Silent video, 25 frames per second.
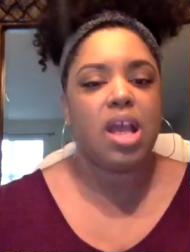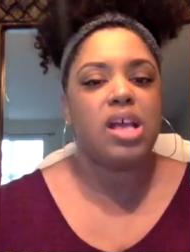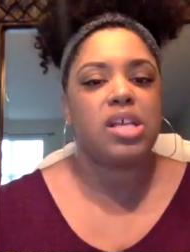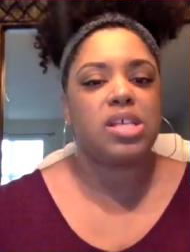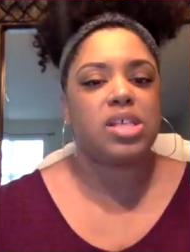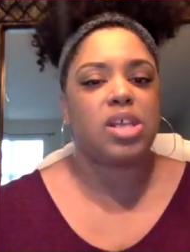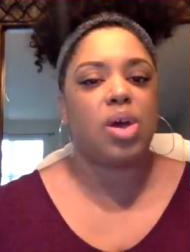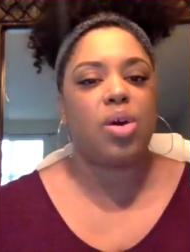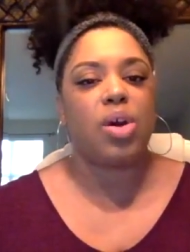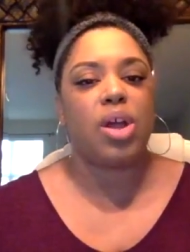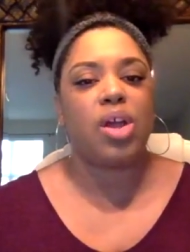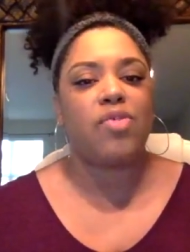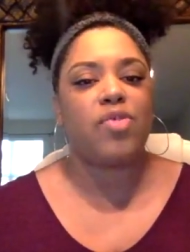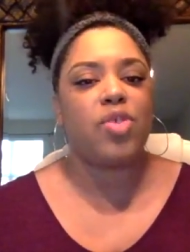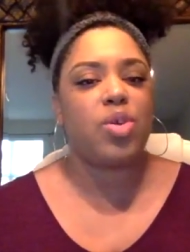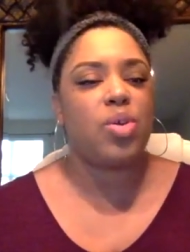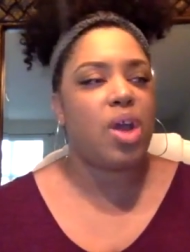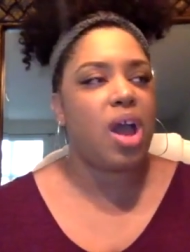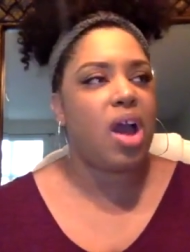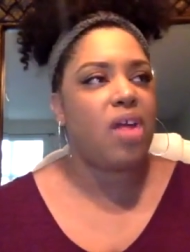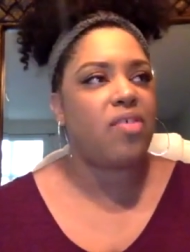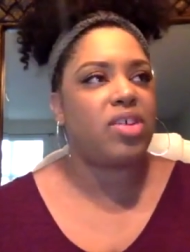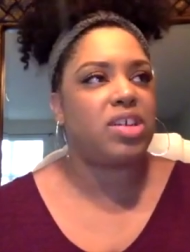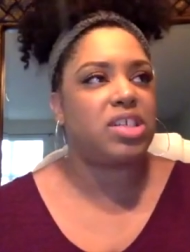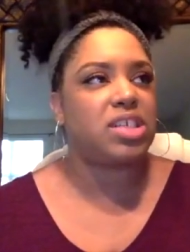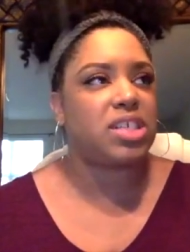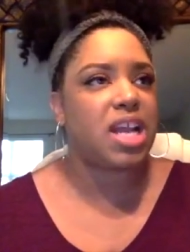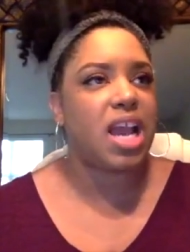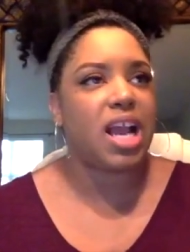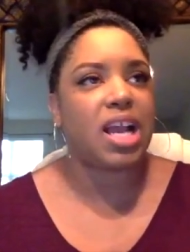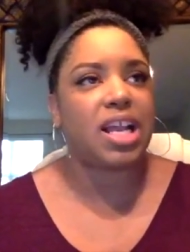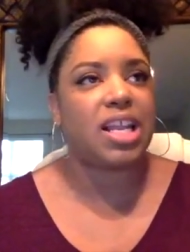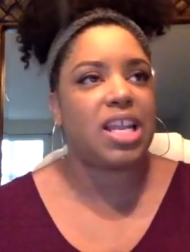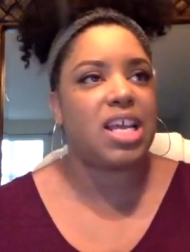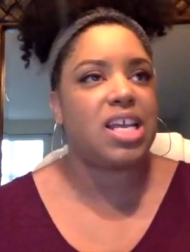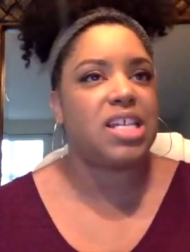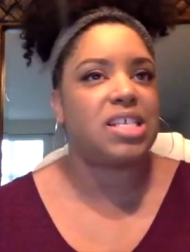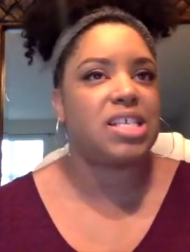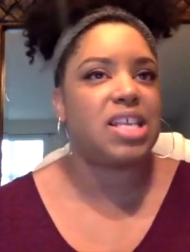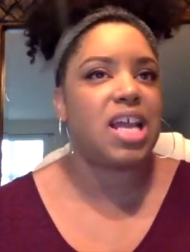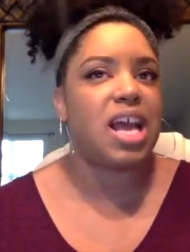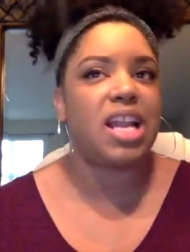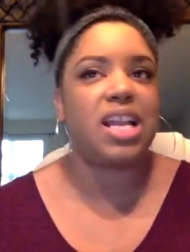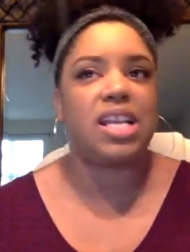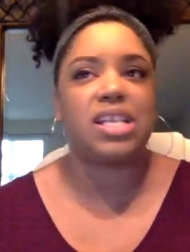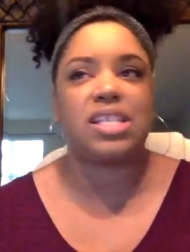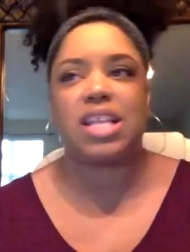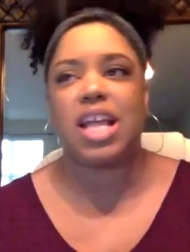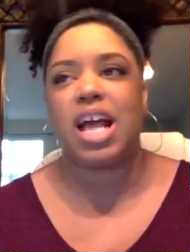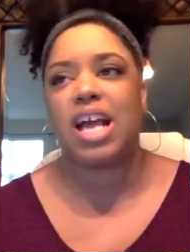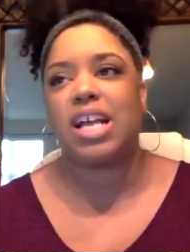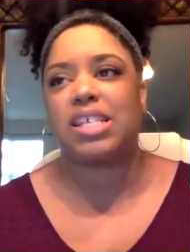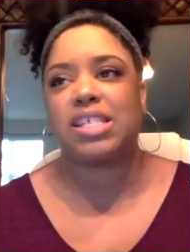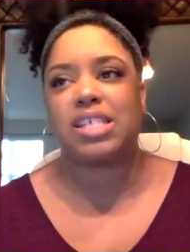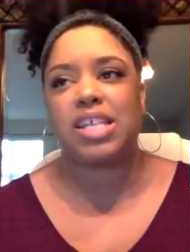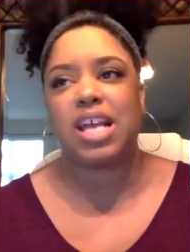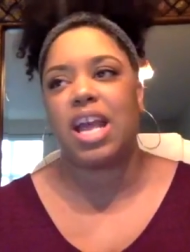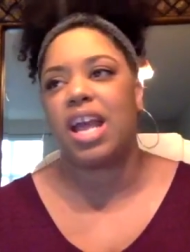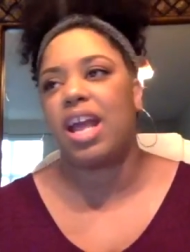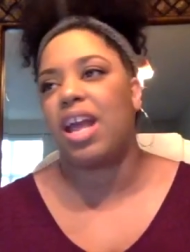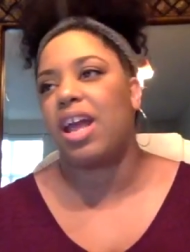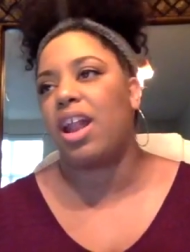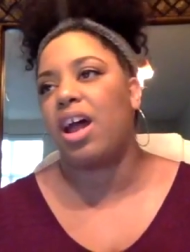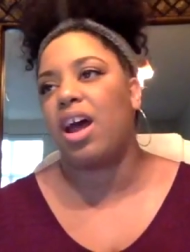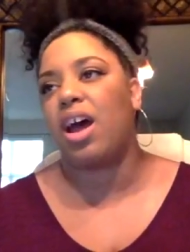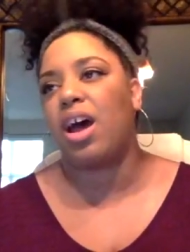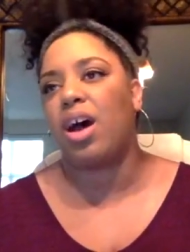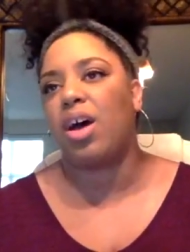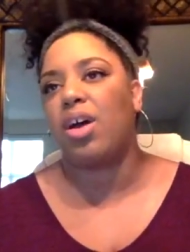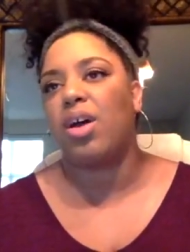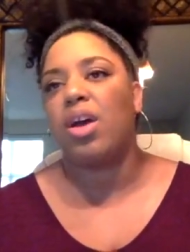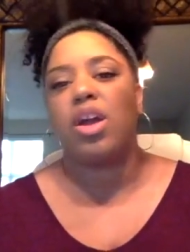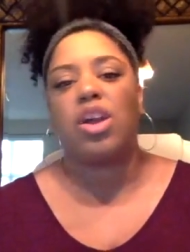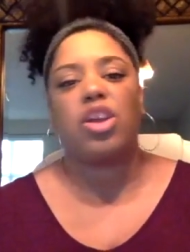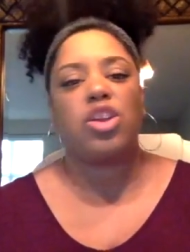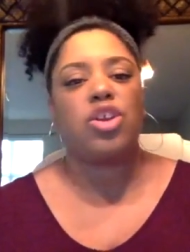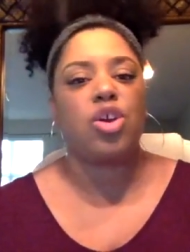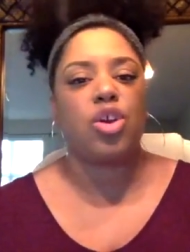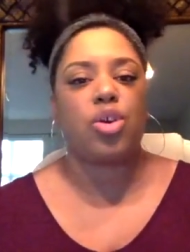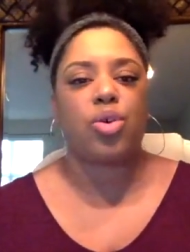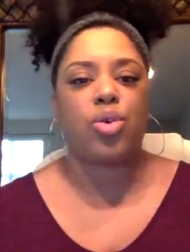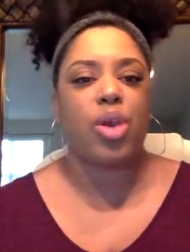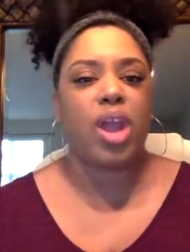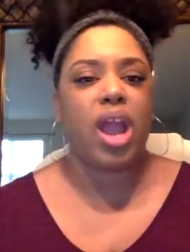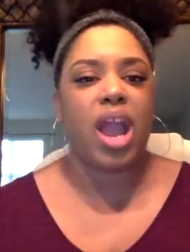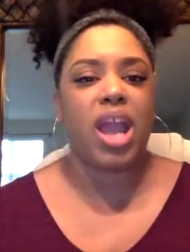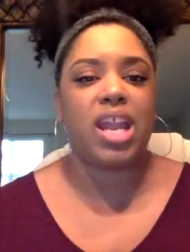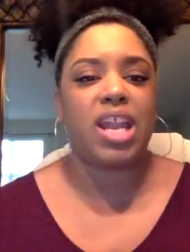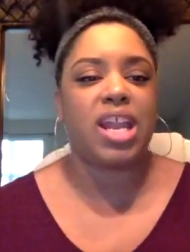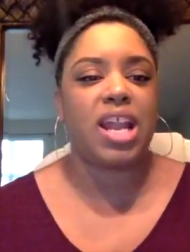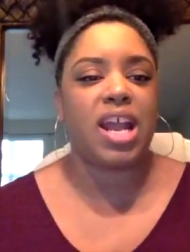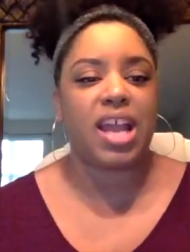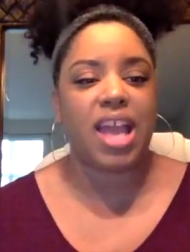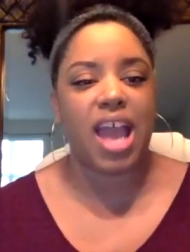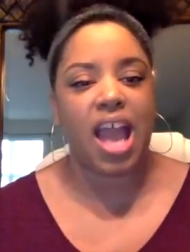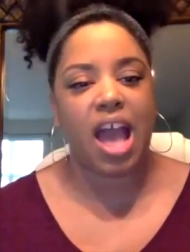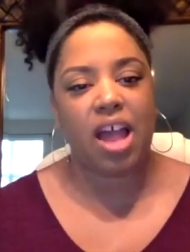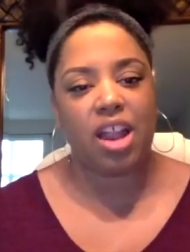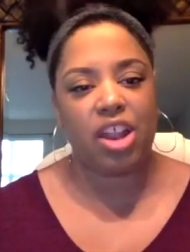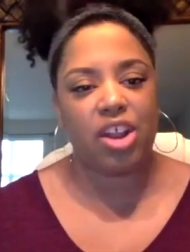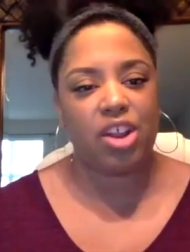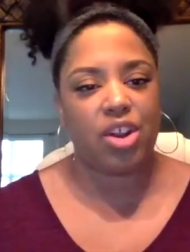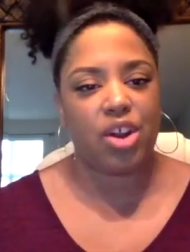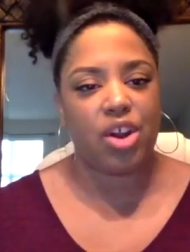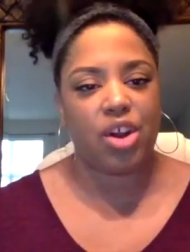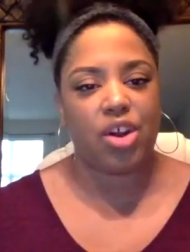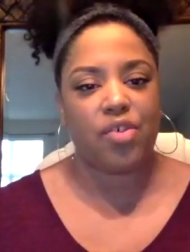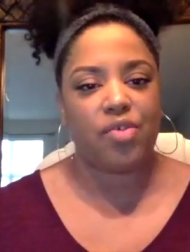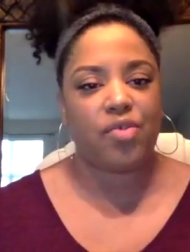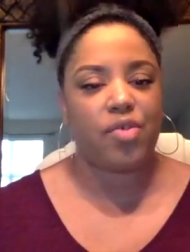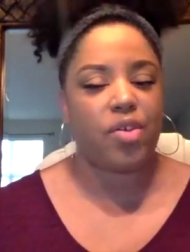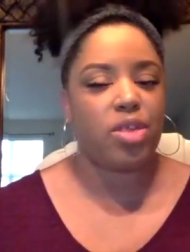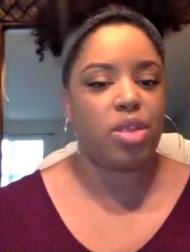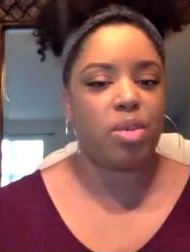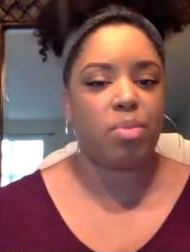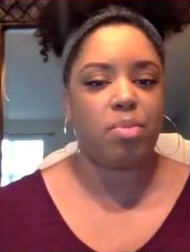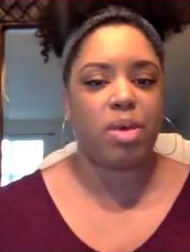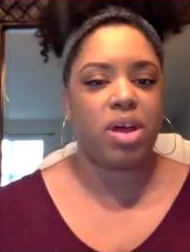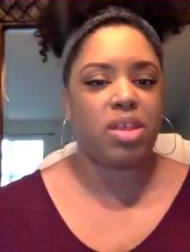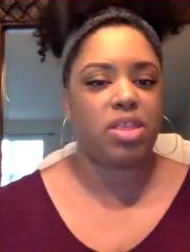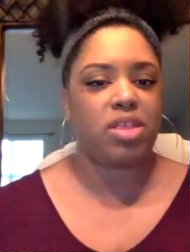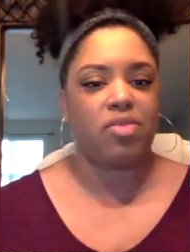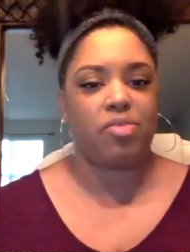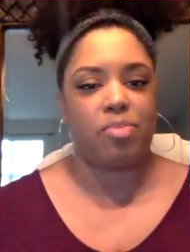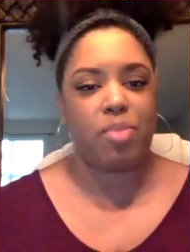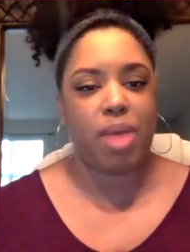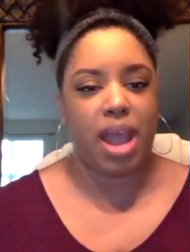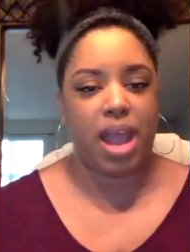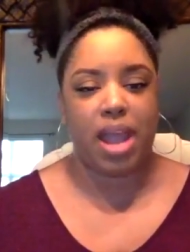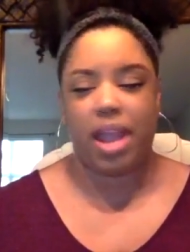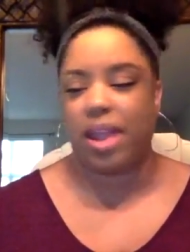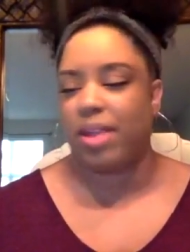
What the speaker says: So if you have a checklist that is like saying you're creating a calendar for the month of May,